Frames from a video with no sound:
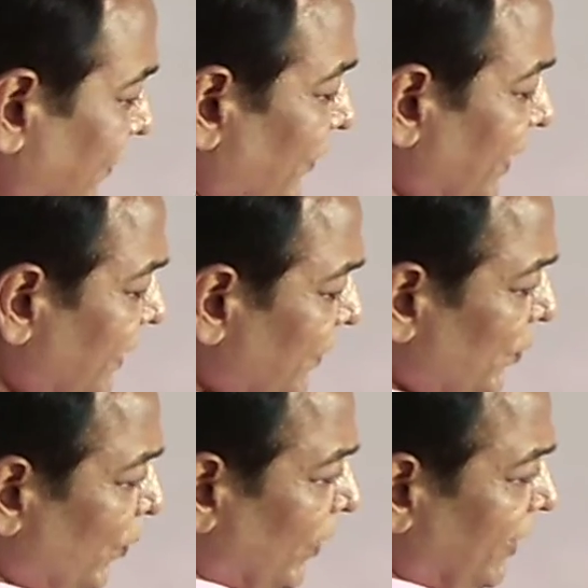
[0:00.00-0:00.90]
When
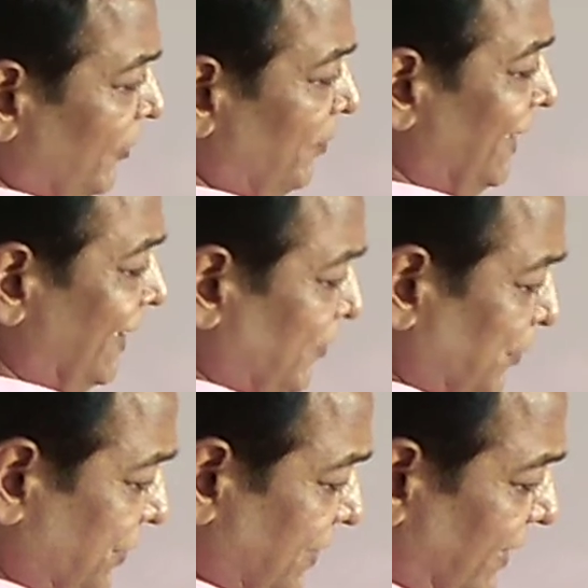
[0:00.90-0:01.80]
you want to make a
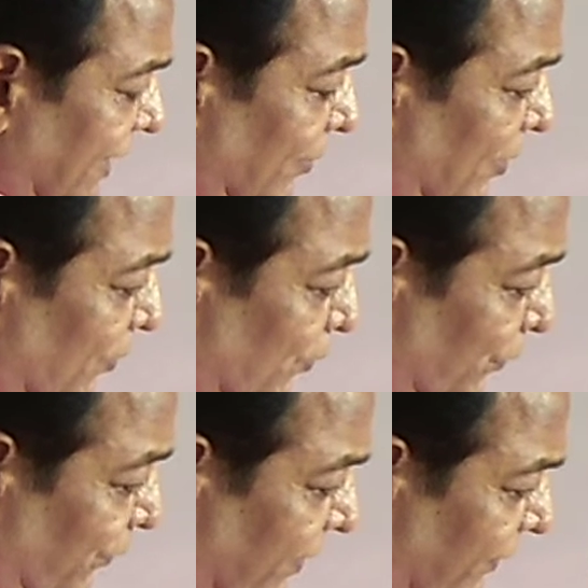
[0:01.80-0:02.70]
question, WH
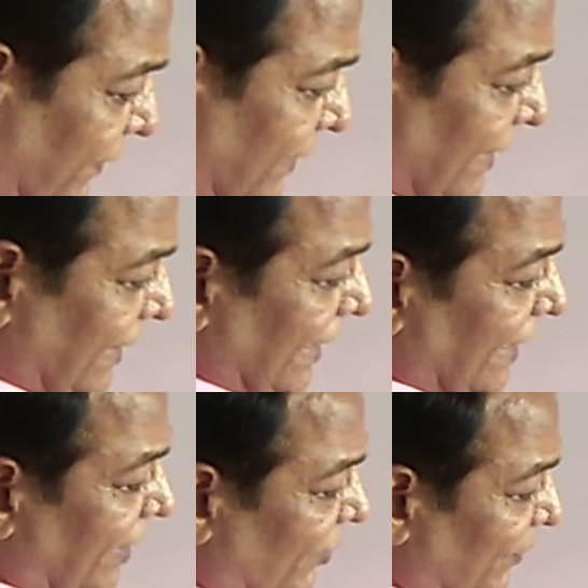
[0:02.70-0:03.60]
questions,
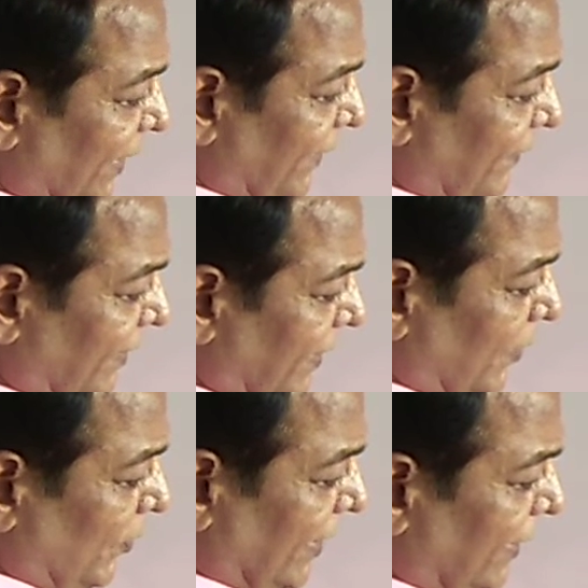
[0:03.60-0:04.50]
again it's very
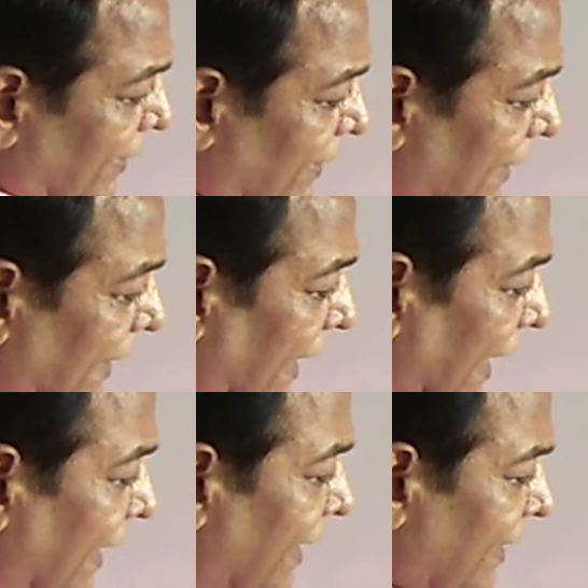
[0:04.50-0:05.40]
easy. You are
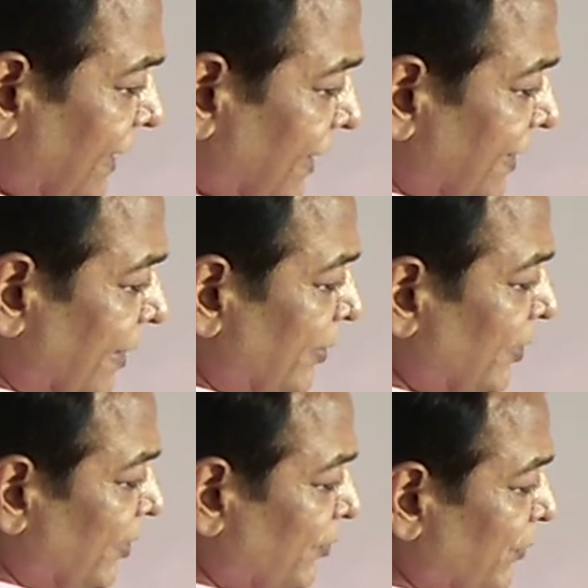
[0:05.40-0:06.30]
adding
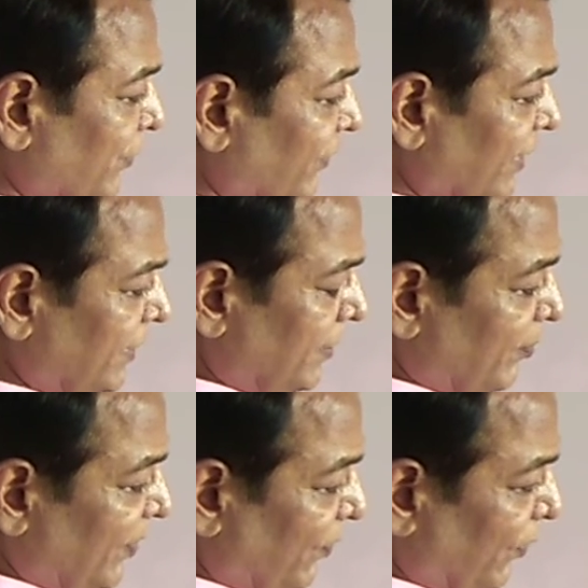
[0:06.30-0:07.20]
WH question
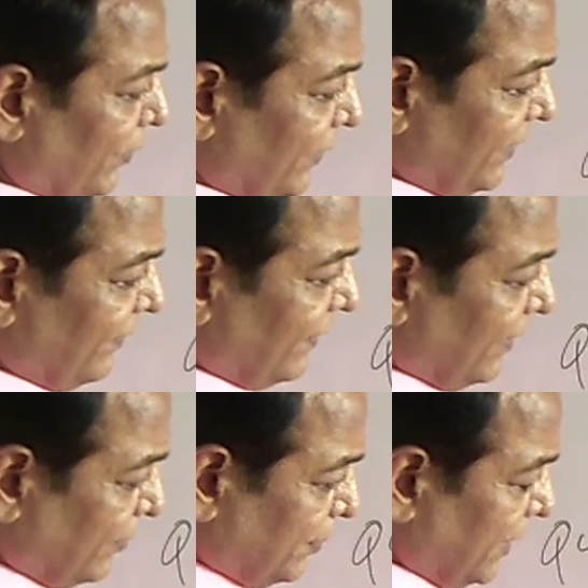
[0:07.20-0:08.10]
before
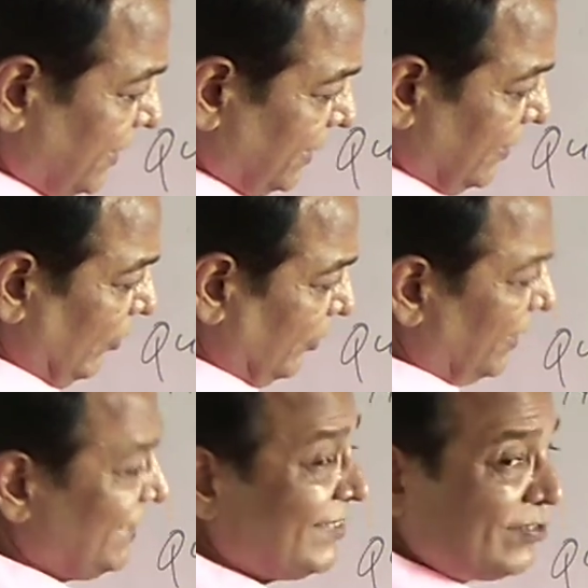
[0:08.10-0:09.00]
this
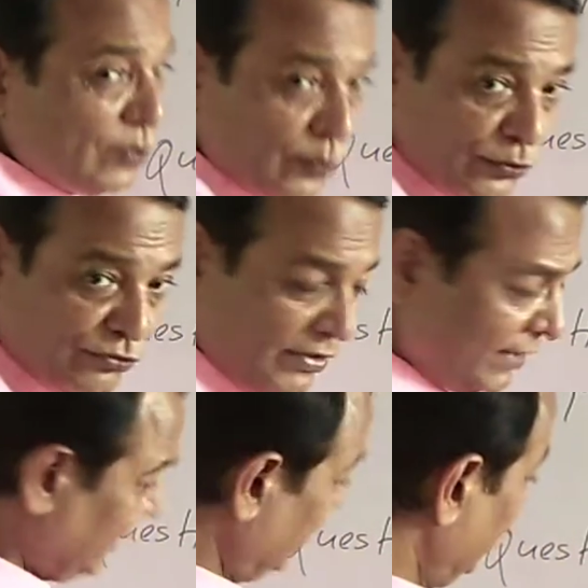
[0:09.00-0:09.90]
normal yes no question.